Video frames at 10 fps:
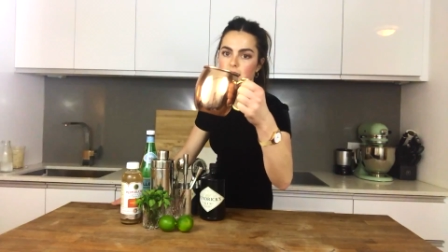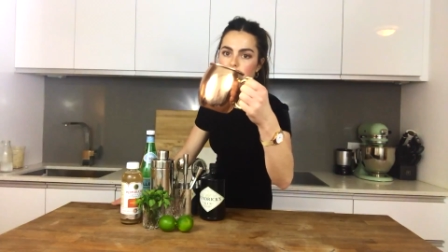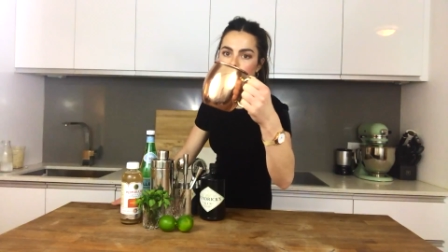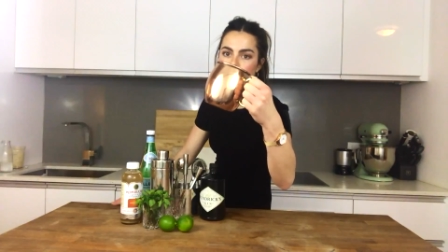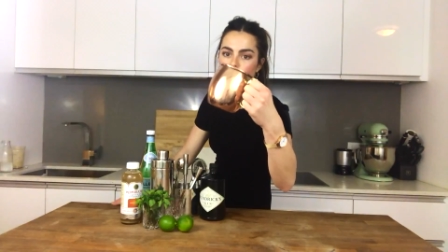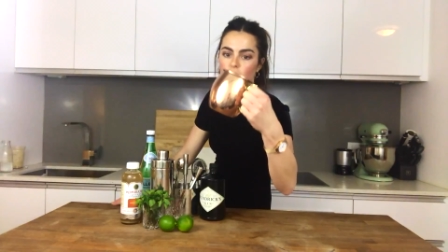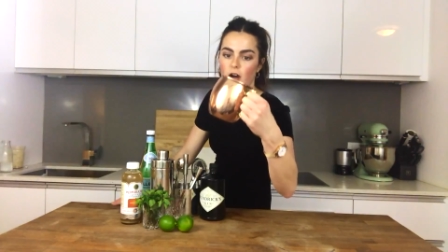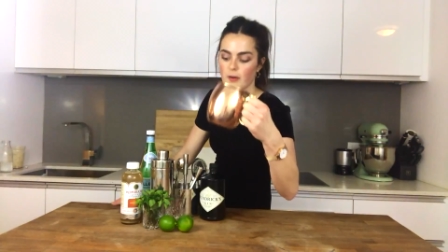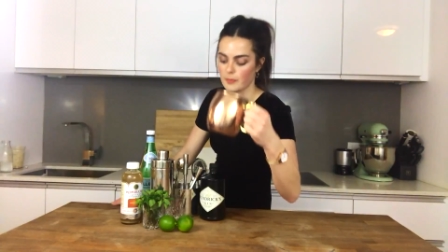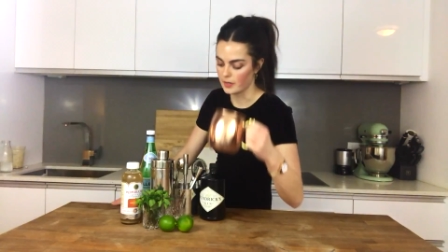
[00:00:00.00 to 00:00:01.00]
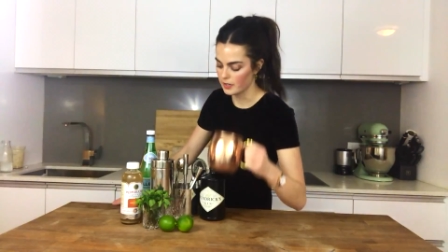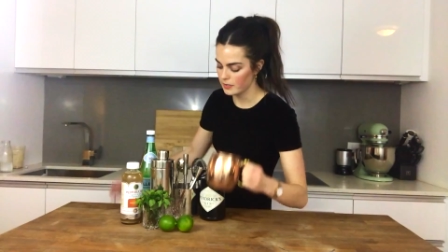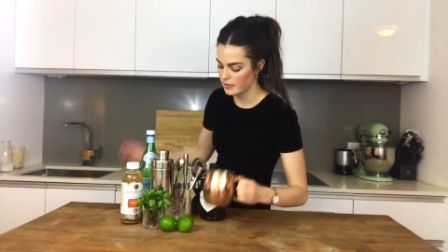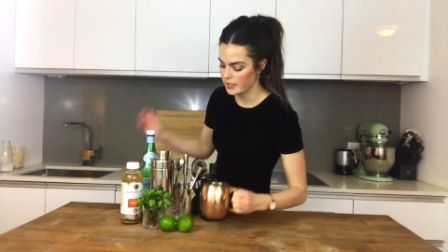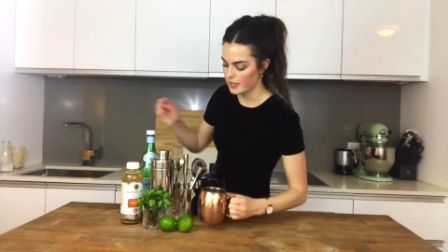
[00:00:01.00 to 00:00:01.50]
just love the copper.
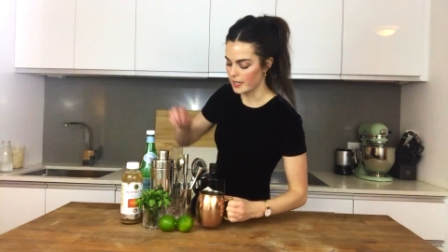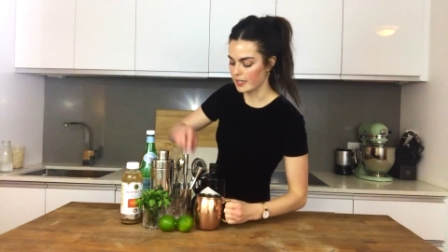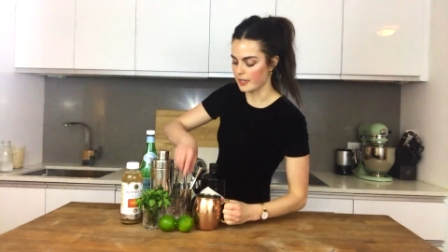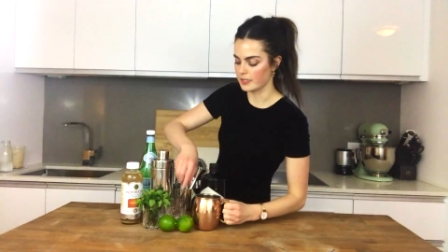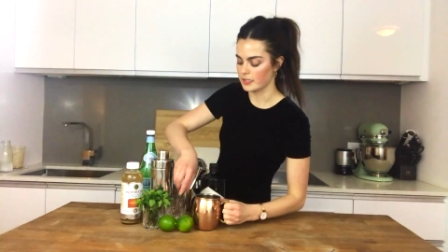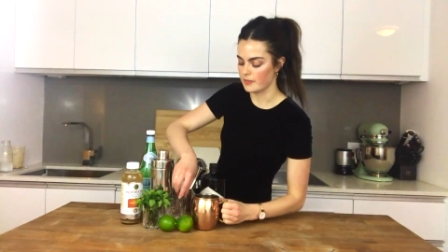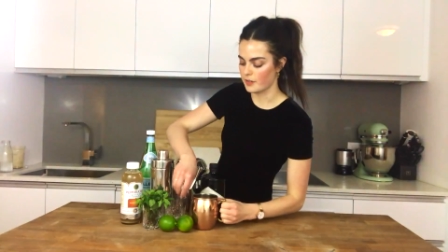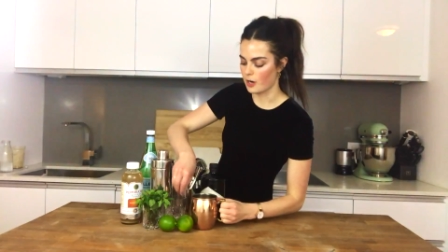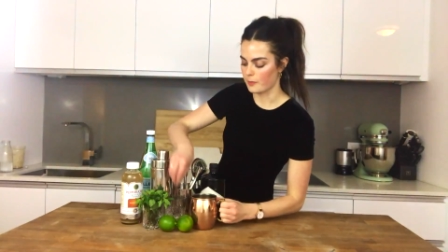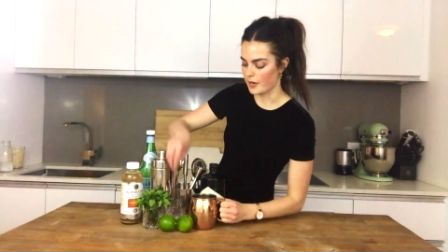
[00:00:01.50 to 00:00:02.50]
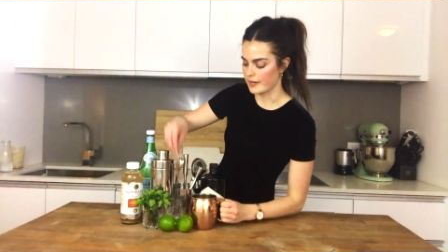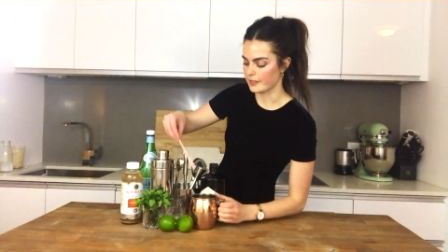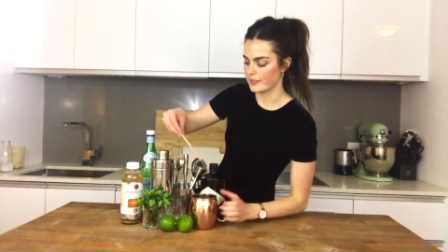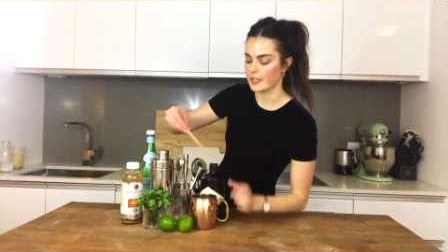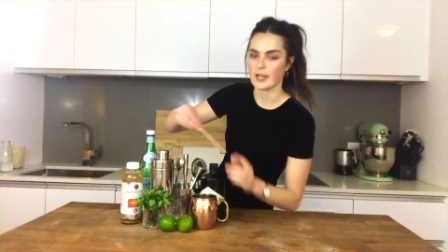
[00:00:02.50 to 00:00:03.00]
I kind of love copper everything.